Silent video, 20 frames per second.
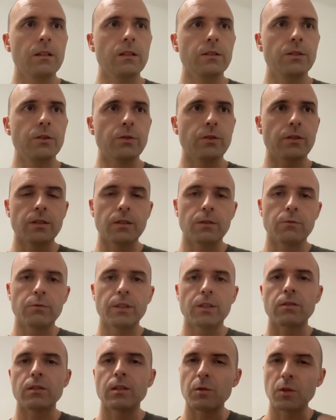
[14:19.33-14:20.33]
using
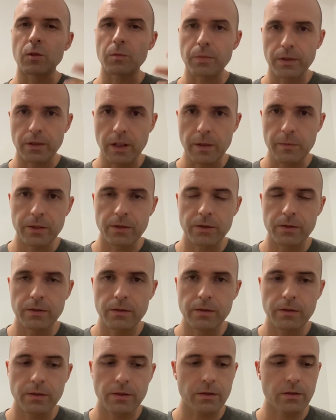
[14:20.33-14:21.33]
reasonable
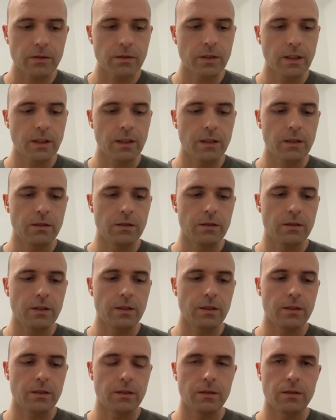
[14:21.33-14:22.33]
parameters and
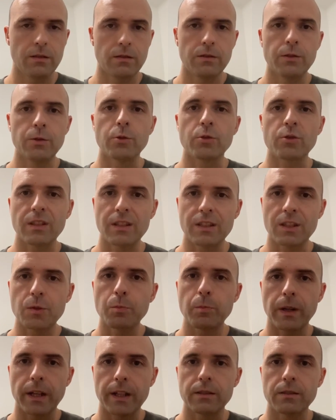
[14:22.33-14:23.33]

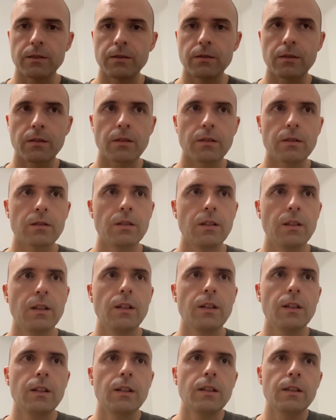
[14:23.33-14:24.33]
usage patterns
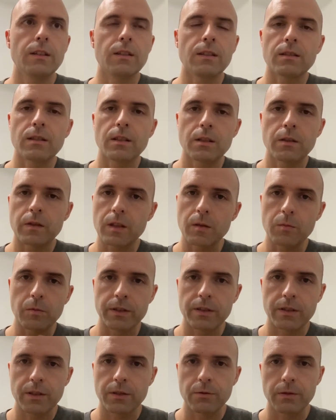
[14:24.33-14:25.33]
instead of
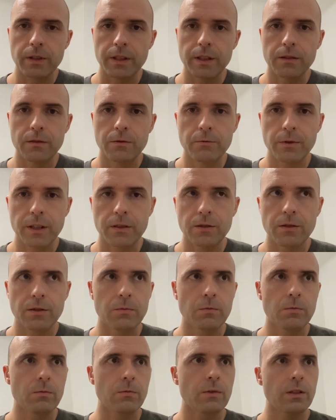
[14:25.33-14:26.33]
simply generating
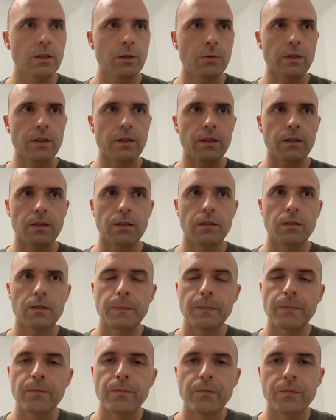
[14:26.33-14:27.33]
random sequences.
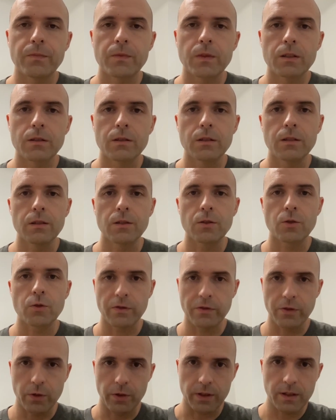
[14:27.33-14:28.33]
So
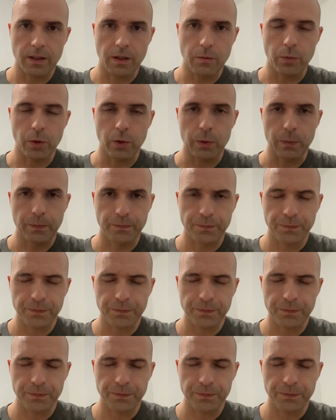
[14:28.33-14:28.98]
for example,